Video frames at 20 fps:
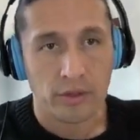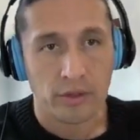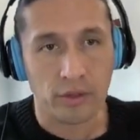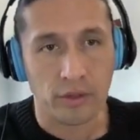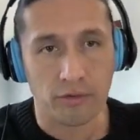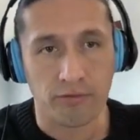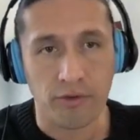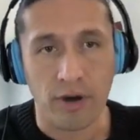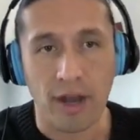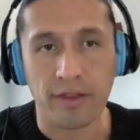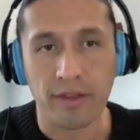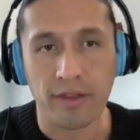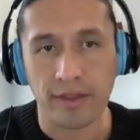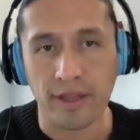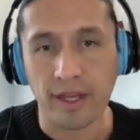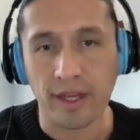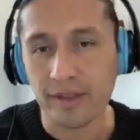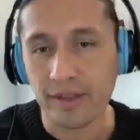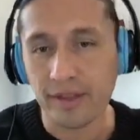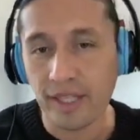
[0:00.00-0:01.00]
So rather
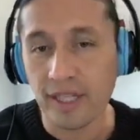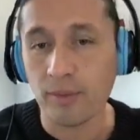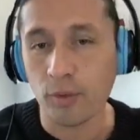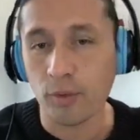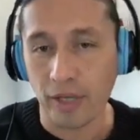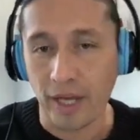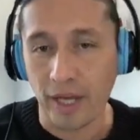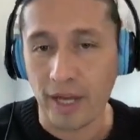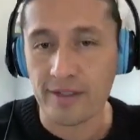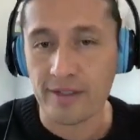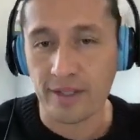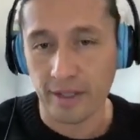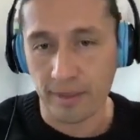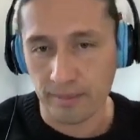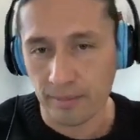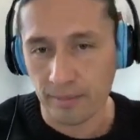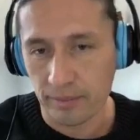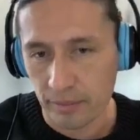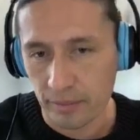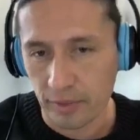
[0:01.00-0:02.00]
than demonize
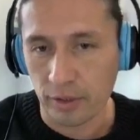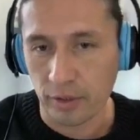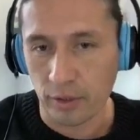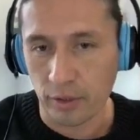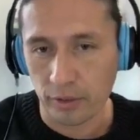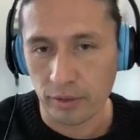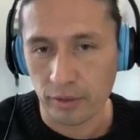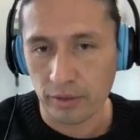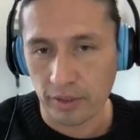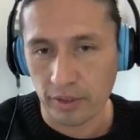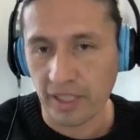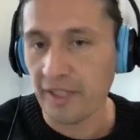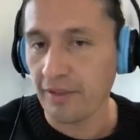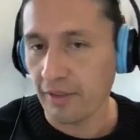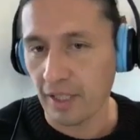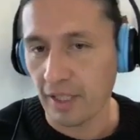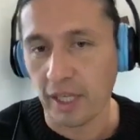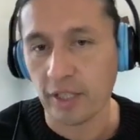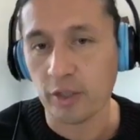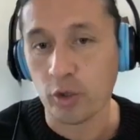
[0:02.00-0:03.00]
them,
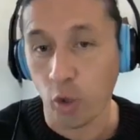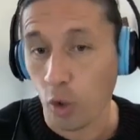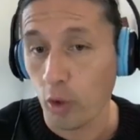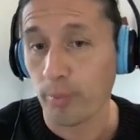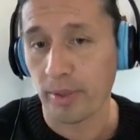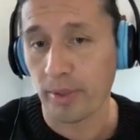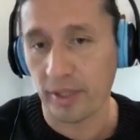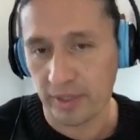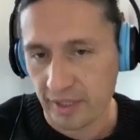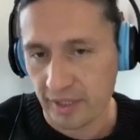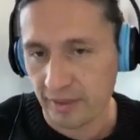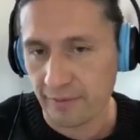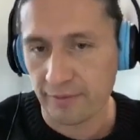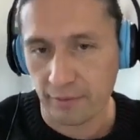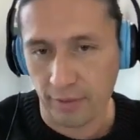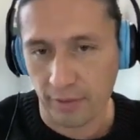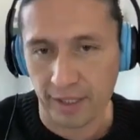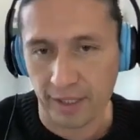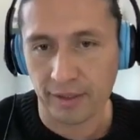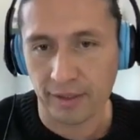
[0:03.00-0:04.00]
even like
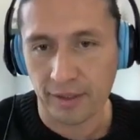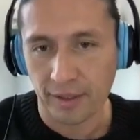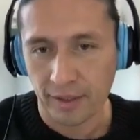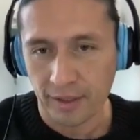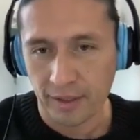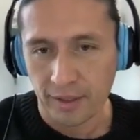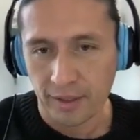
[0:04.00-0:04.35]
cooperative, right?